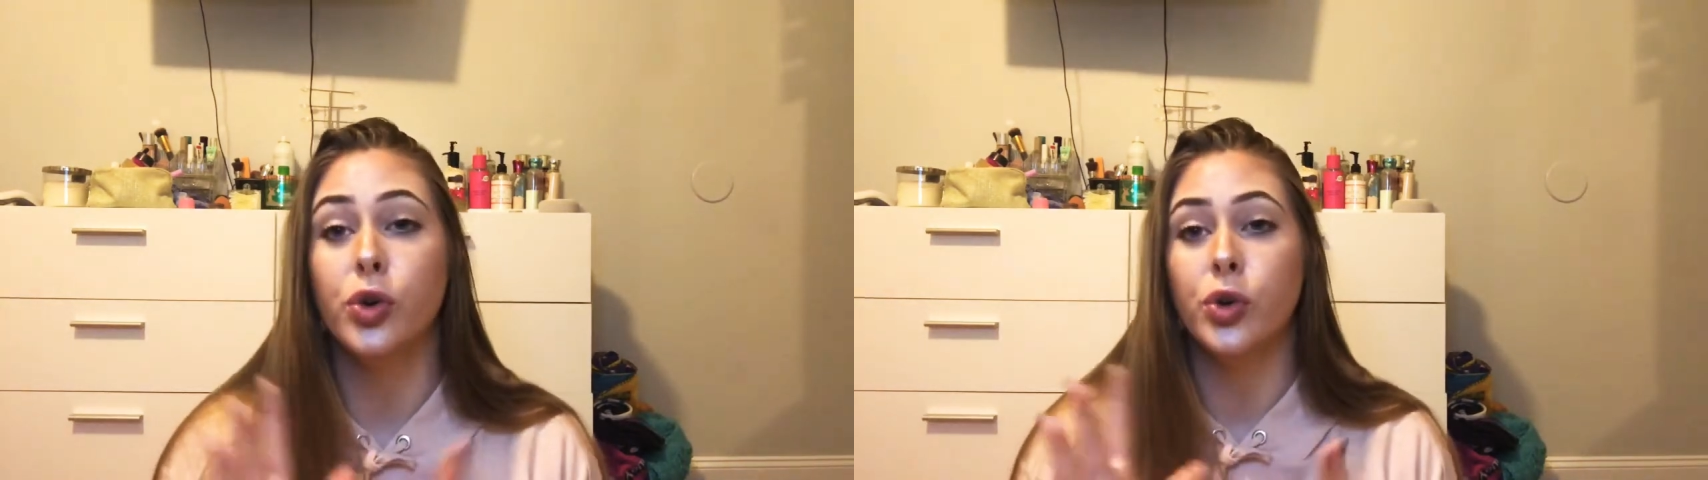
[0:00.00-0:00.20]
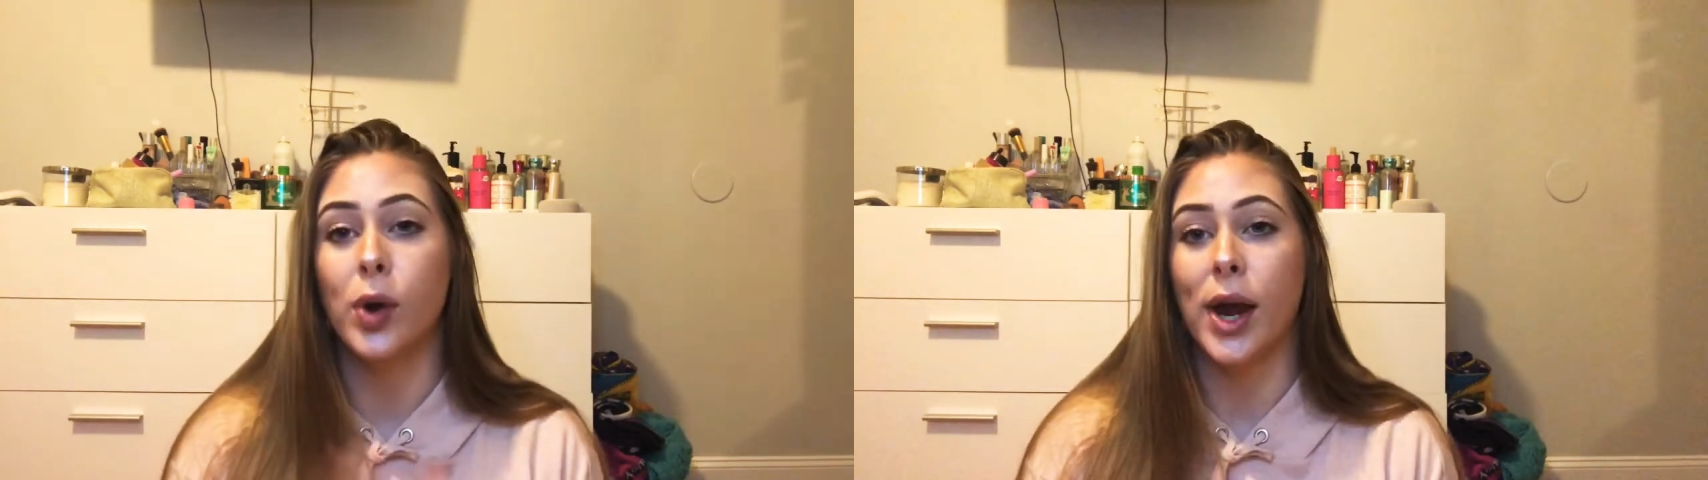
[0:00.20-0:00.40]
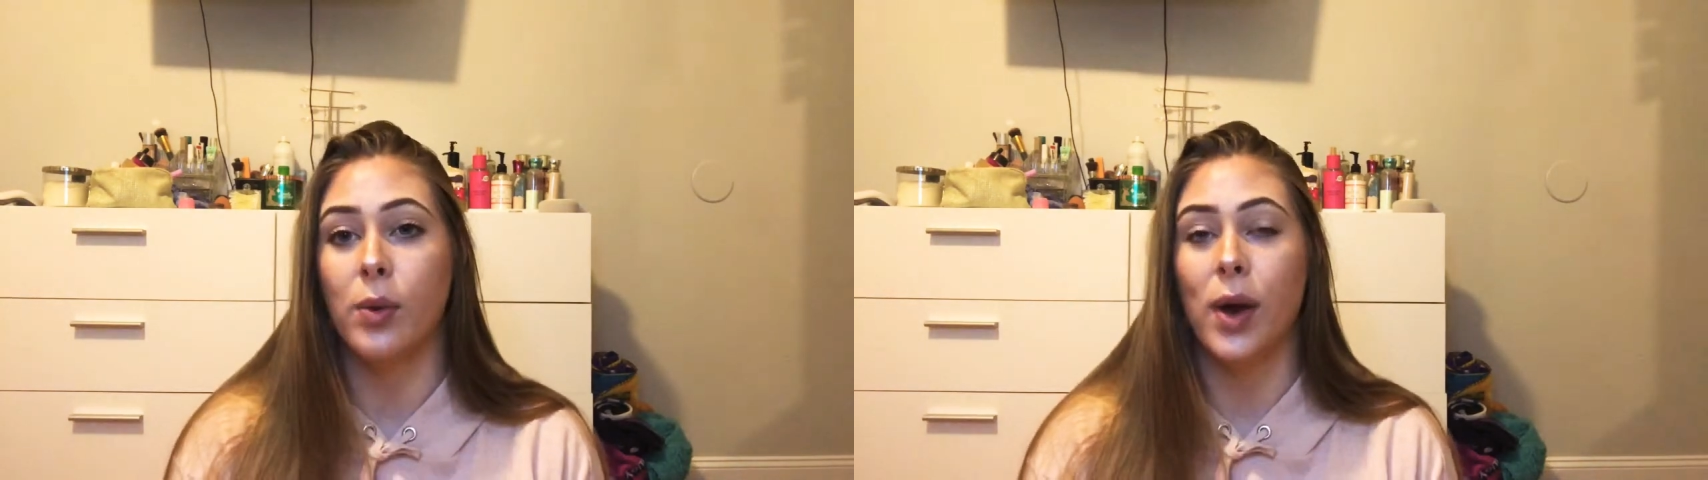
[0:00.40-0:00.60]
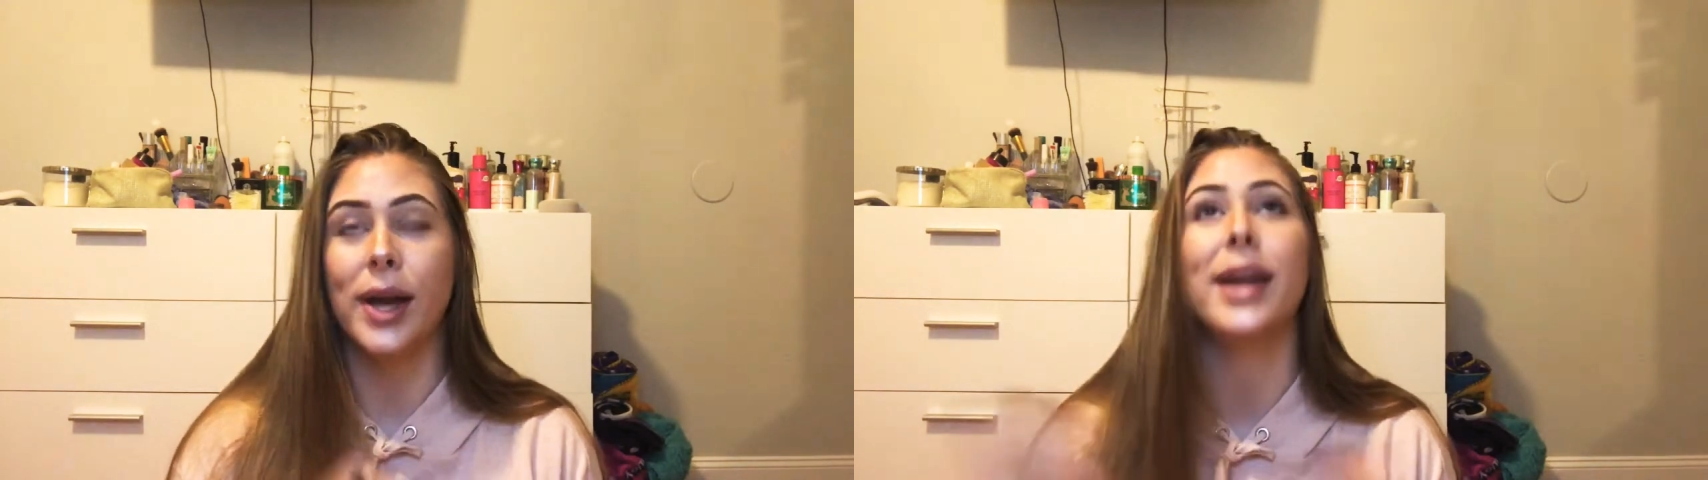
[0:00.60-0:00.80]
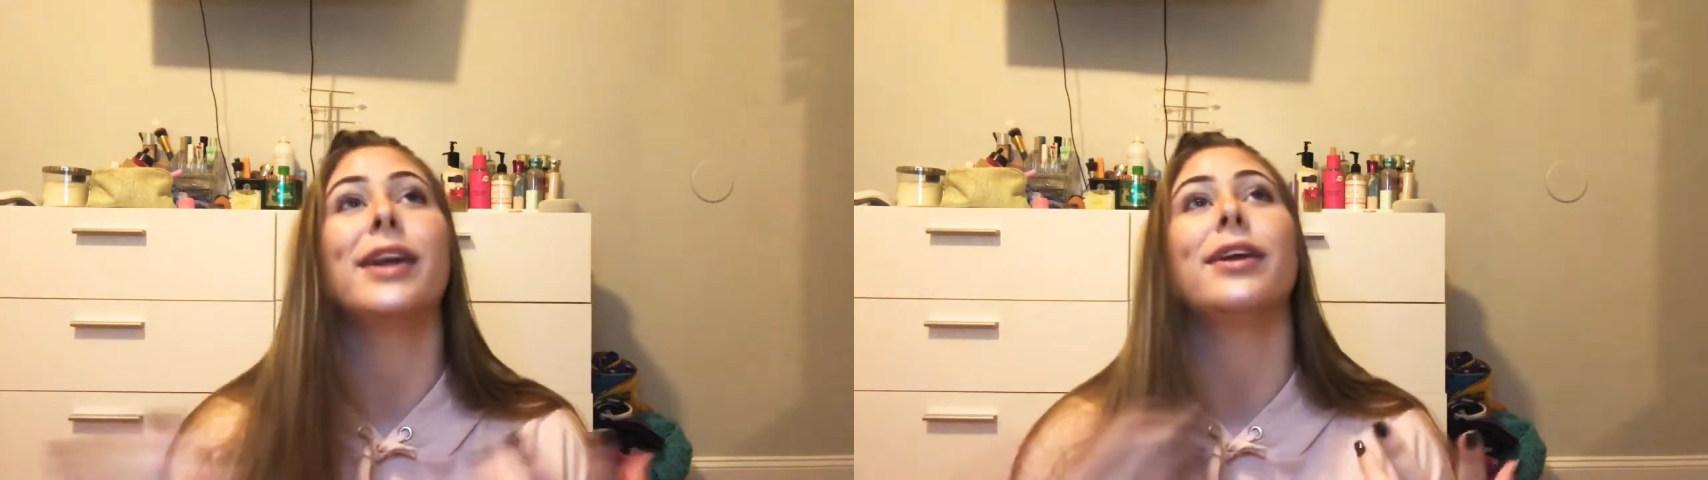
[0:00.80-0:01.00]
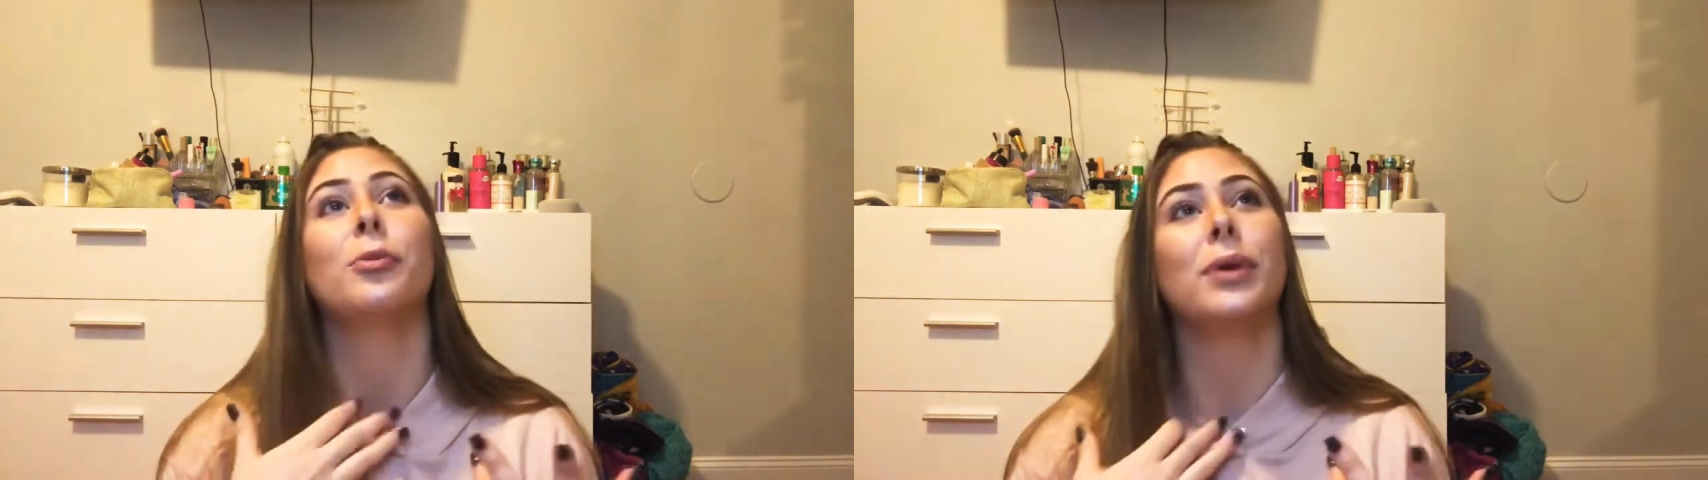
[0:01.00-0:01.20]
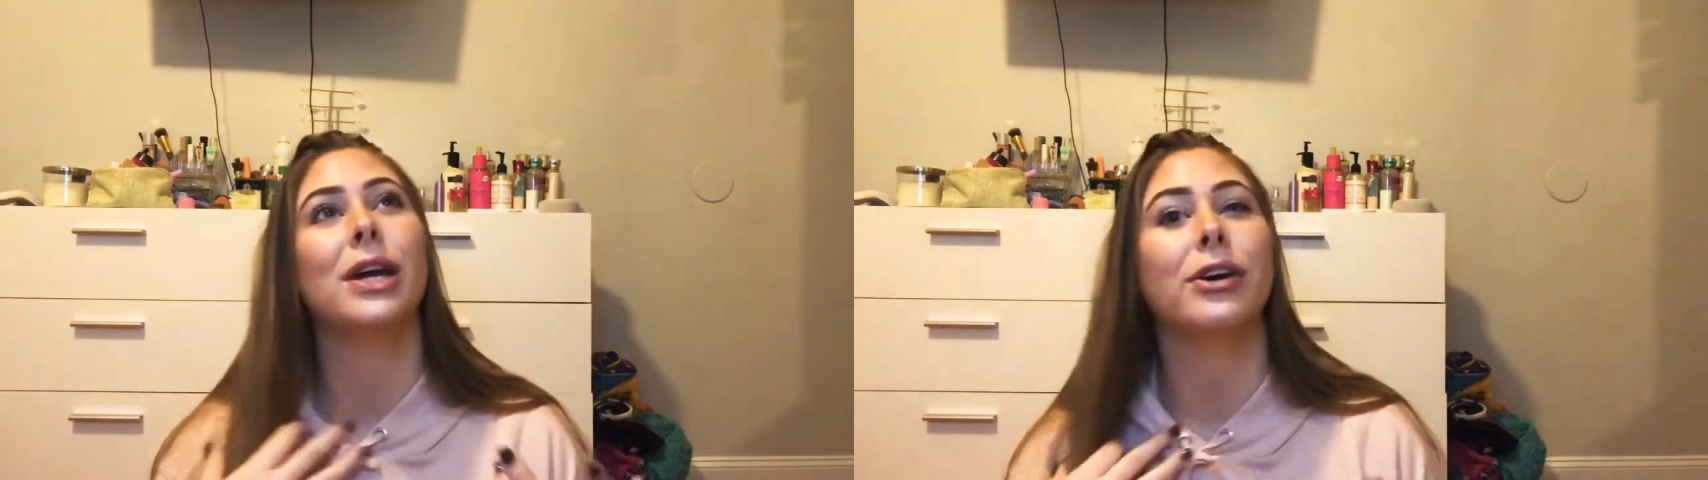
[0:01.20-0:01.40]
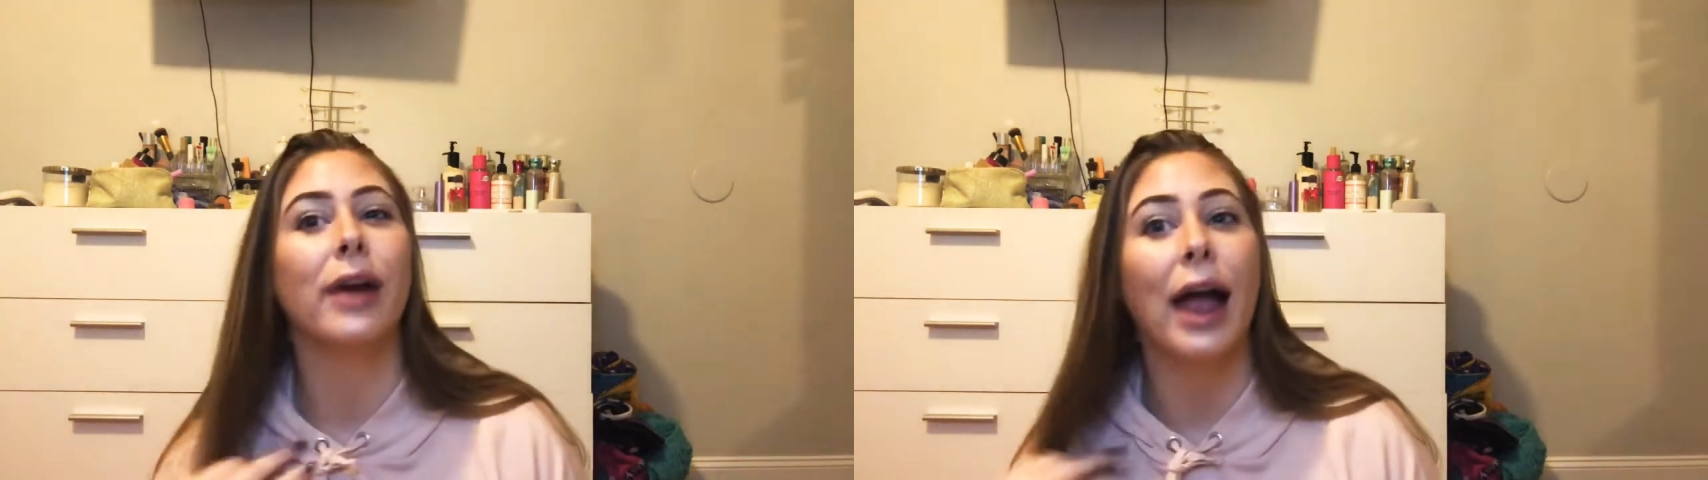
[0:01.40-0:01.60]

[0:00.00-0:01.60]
gray one and it'll be here